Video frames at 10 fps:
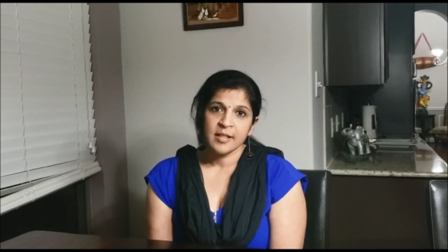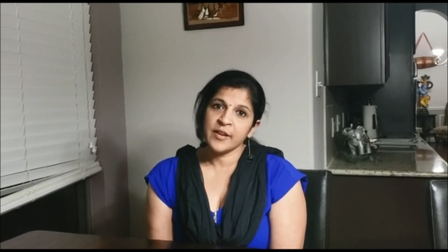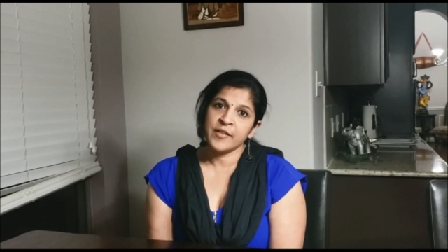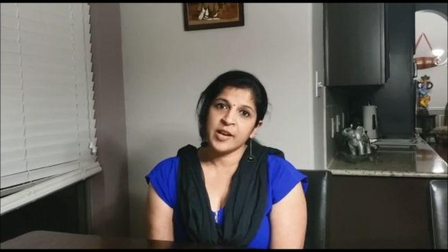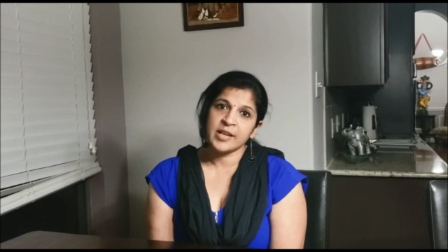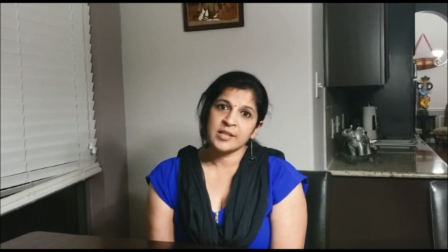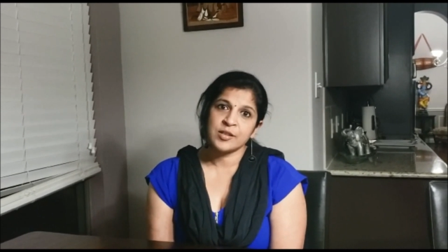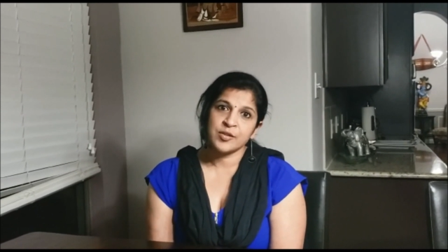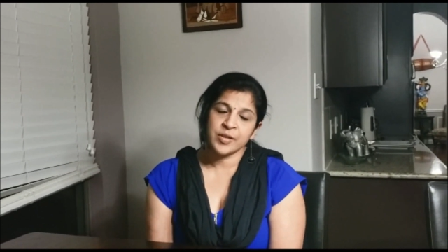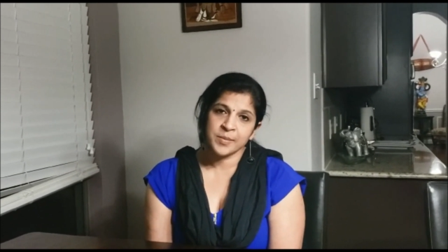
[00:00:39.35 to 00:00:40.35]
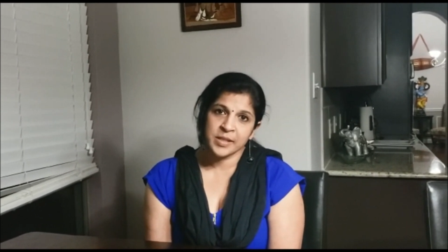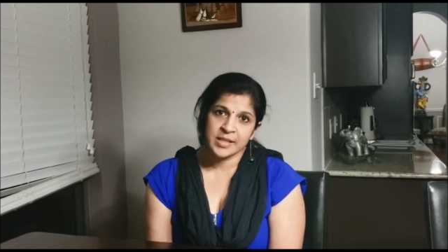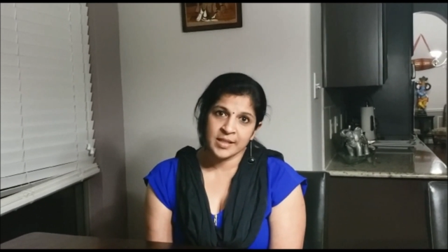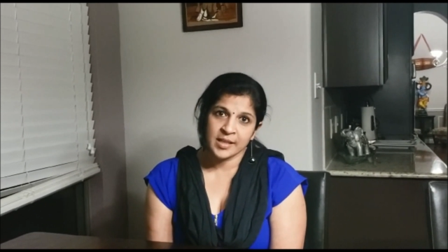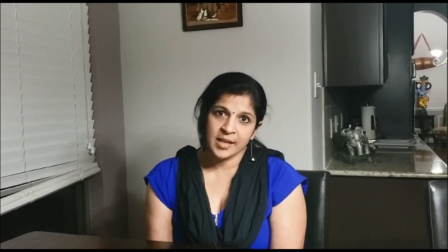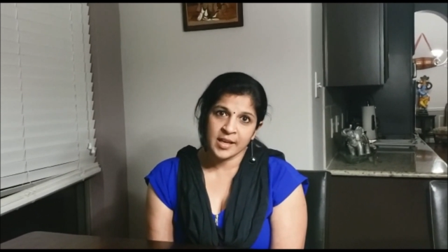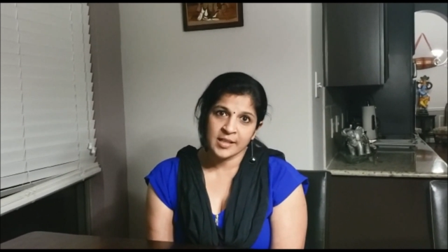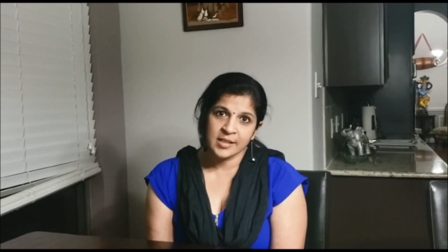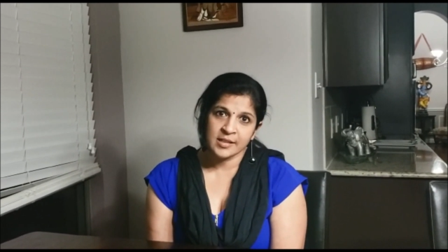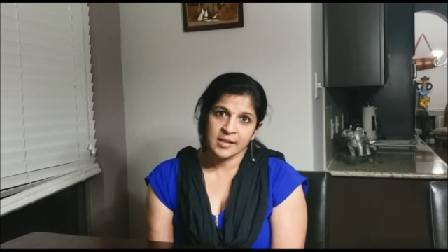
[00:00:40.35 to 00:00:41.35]
they were extremely
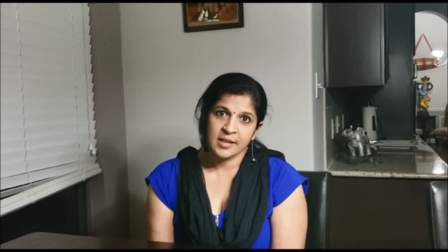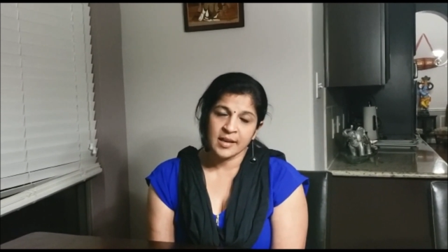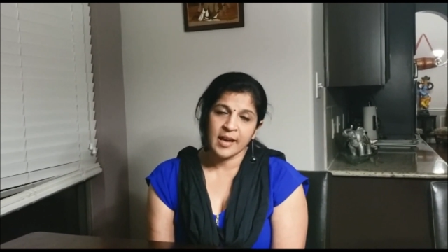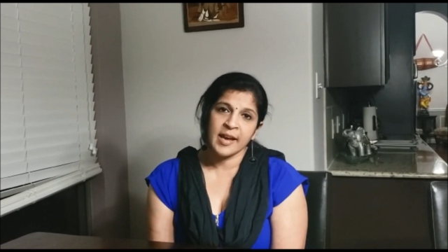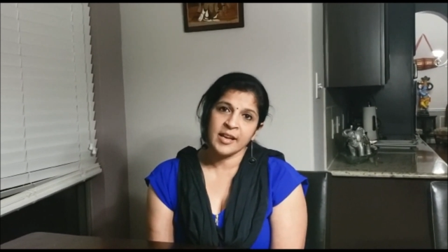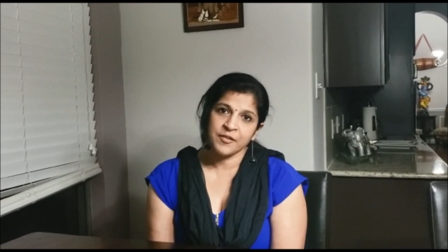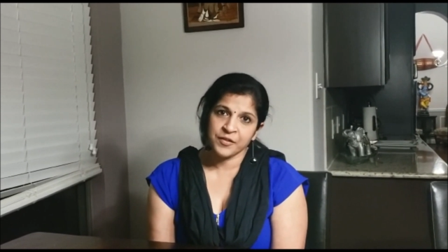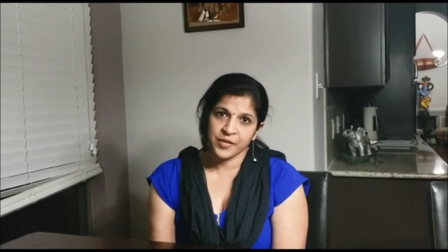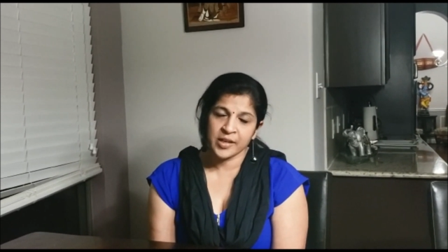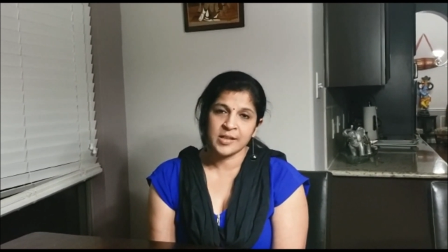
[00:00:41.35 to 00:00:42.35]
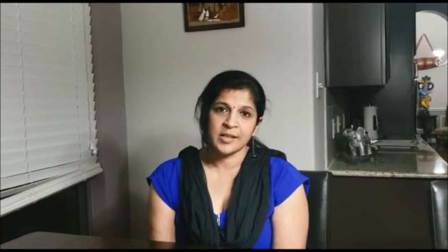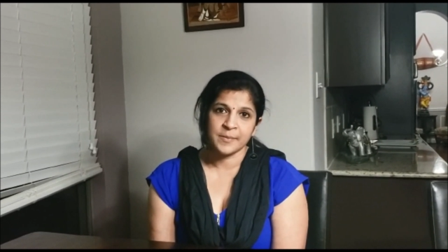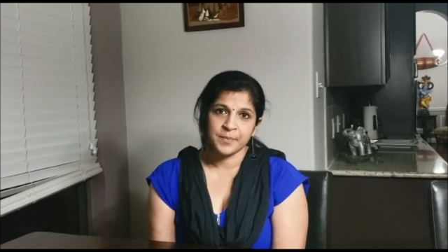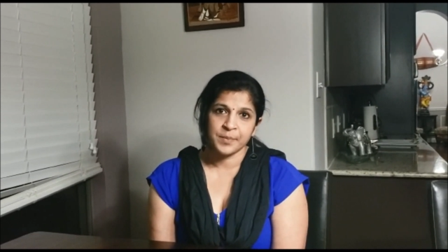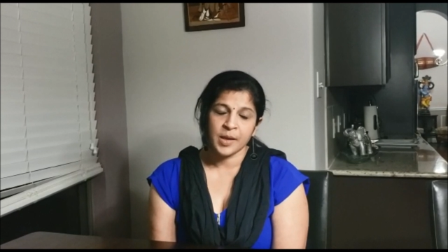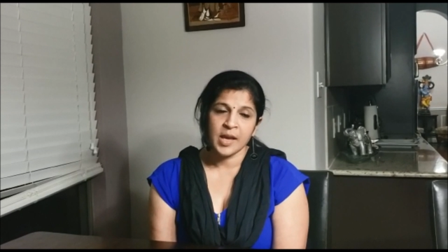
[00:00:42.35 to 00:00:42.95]
dedicated and friendly.